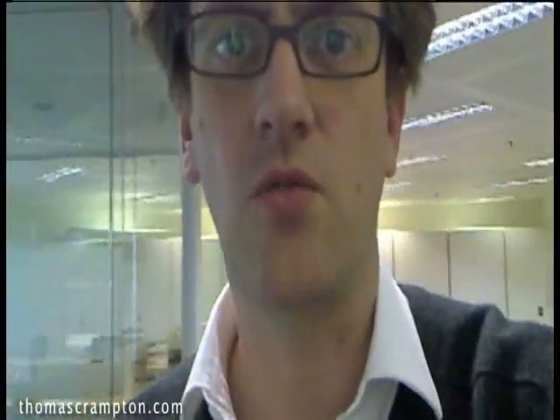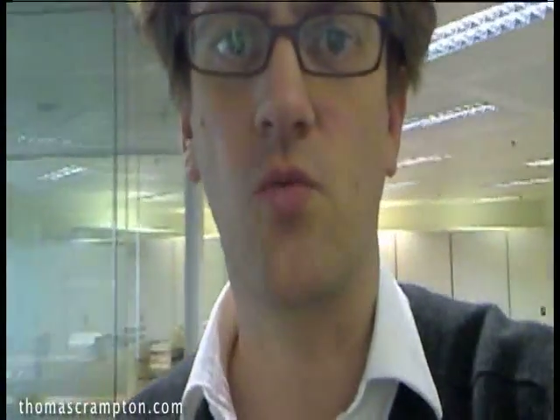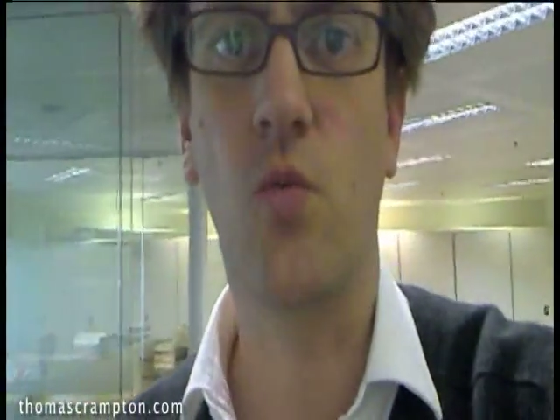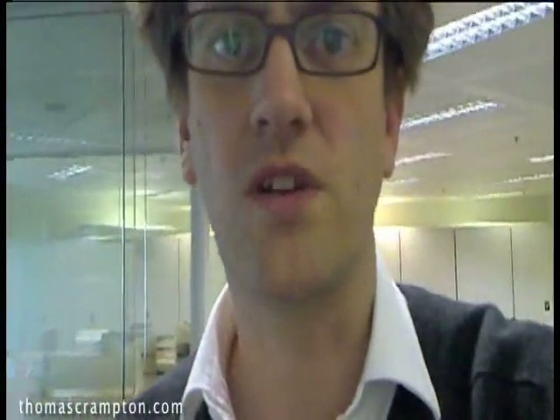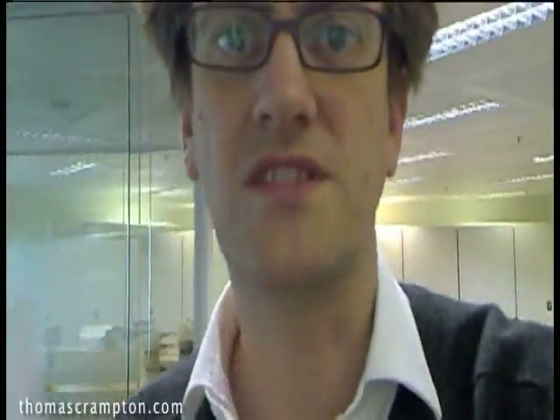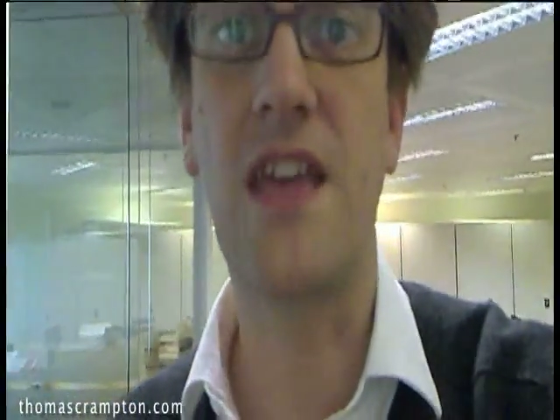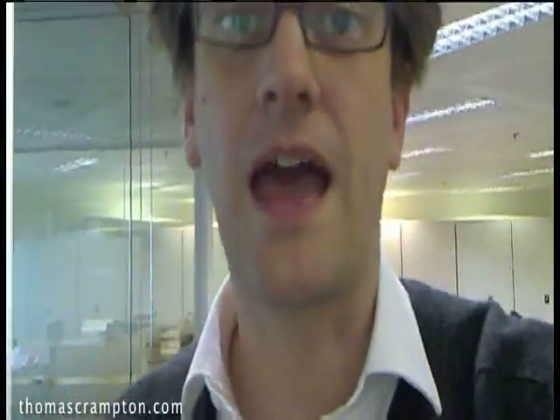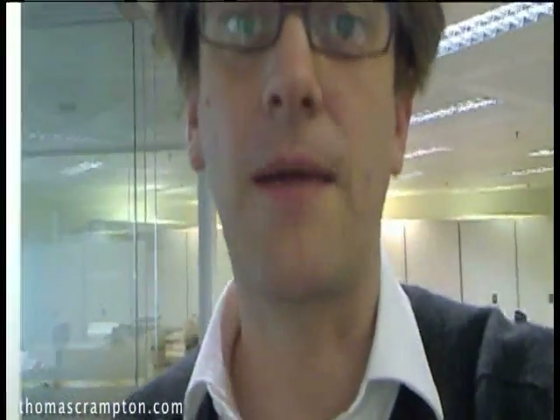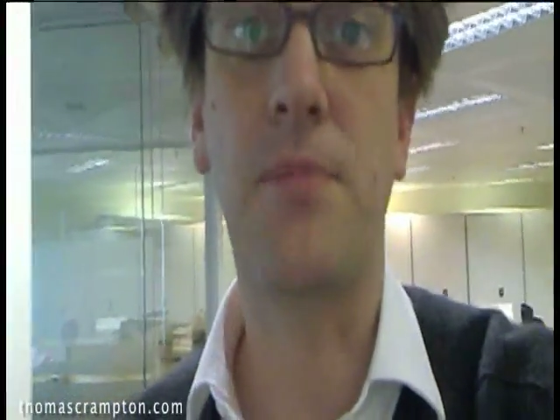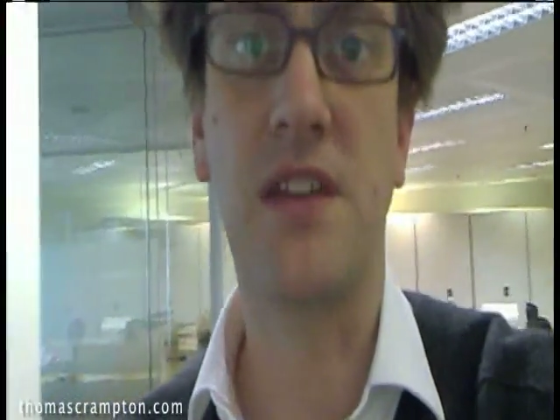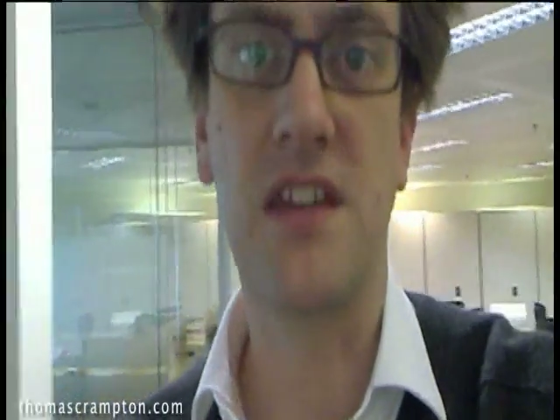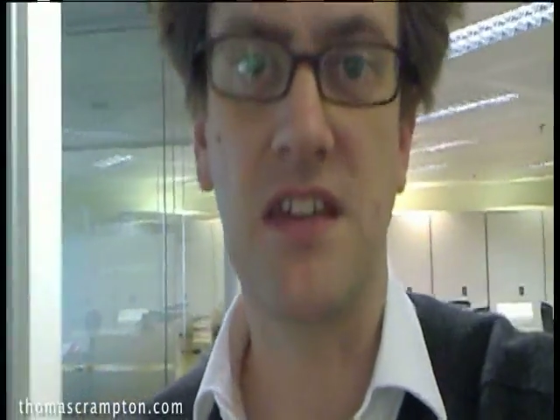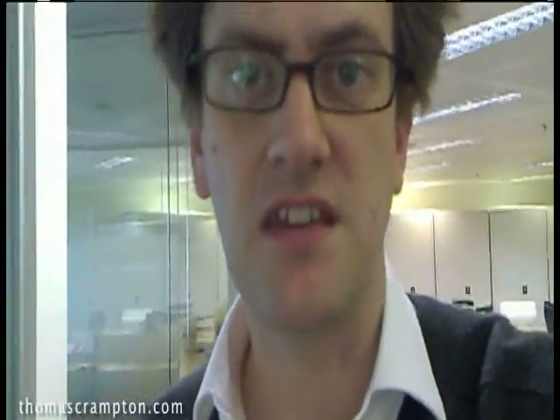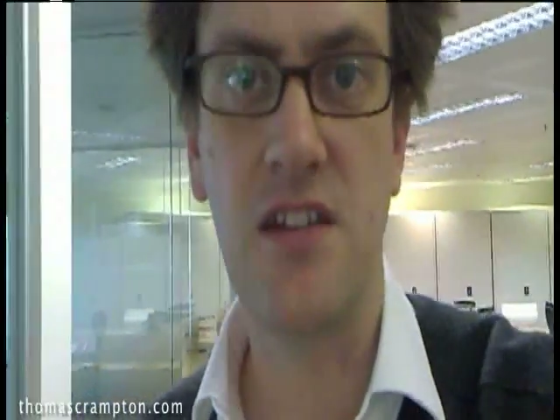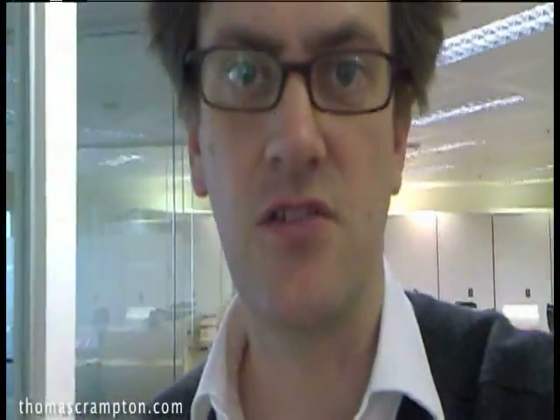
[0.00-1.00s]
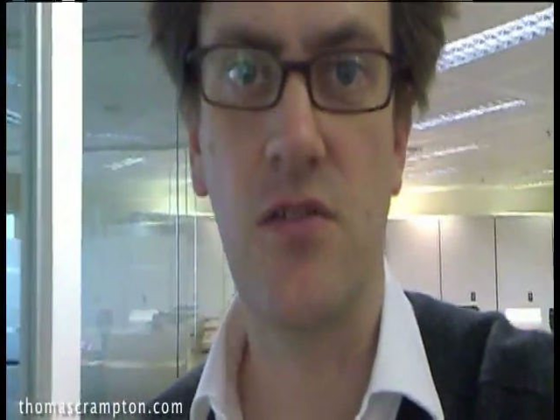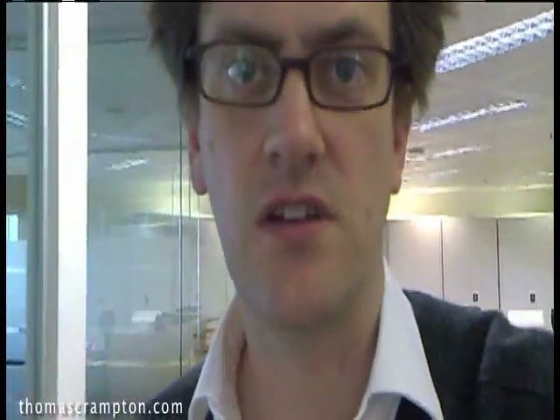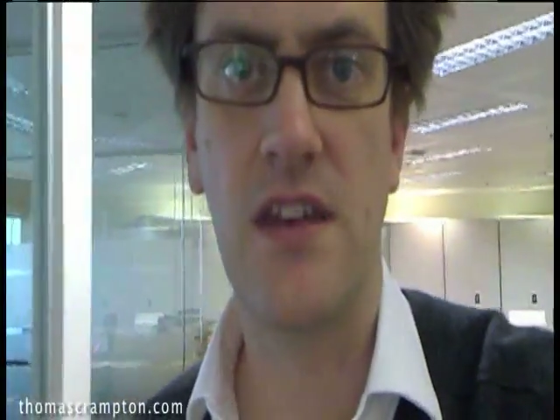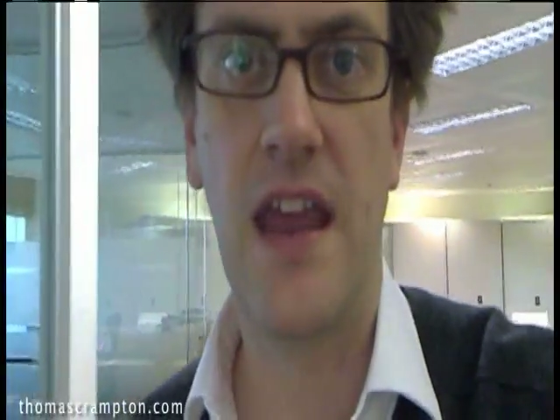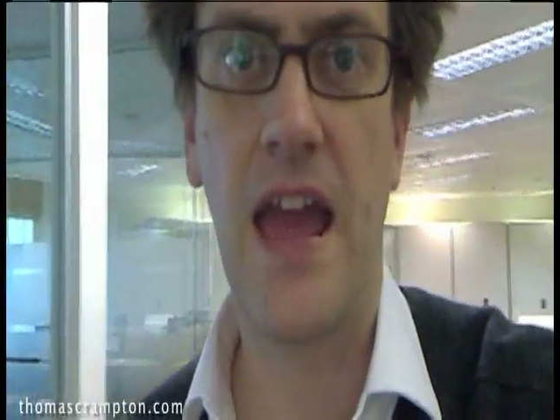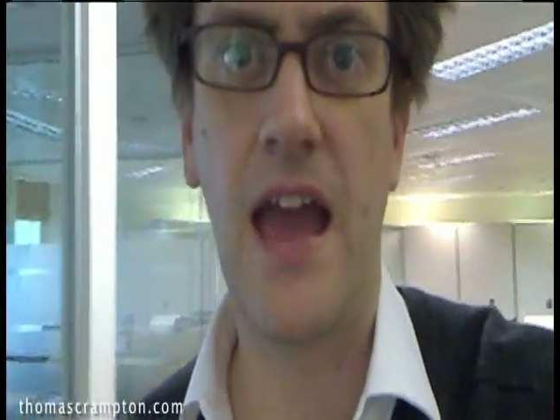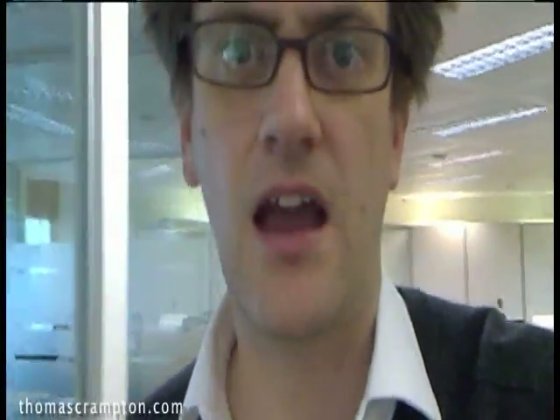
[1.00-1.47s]
what's happening here
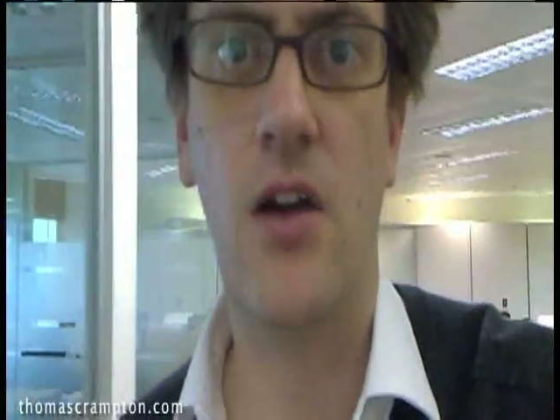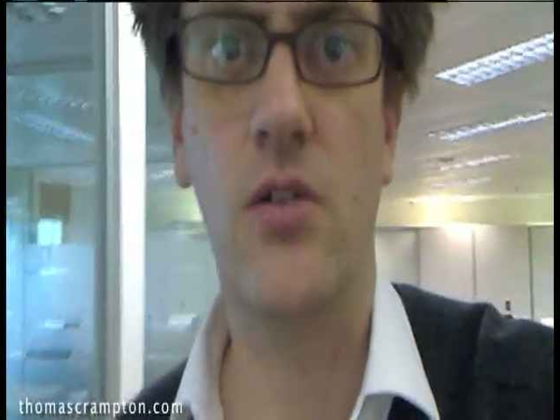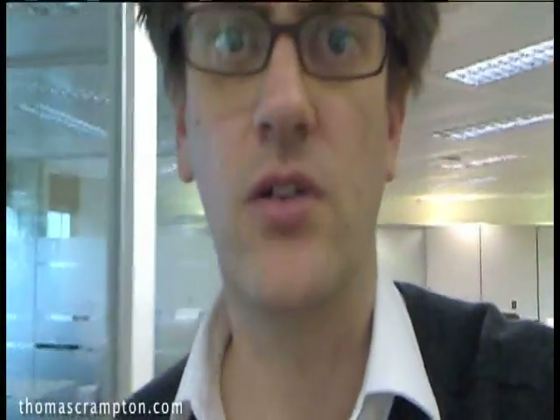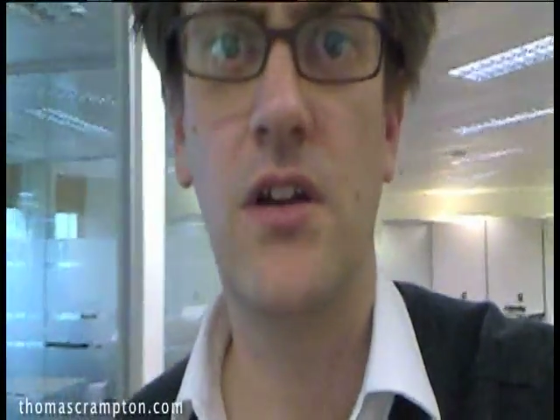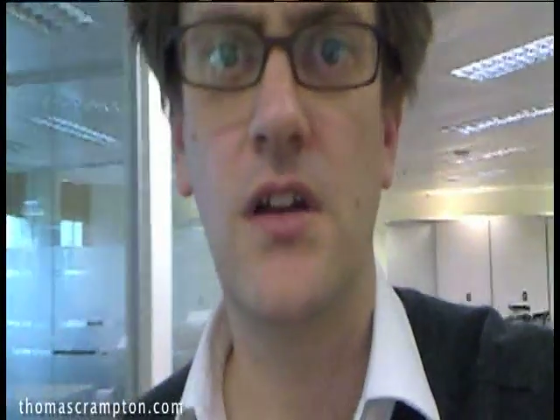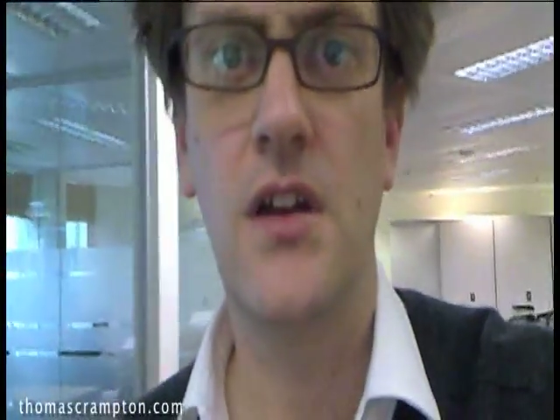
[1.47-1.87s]
and now.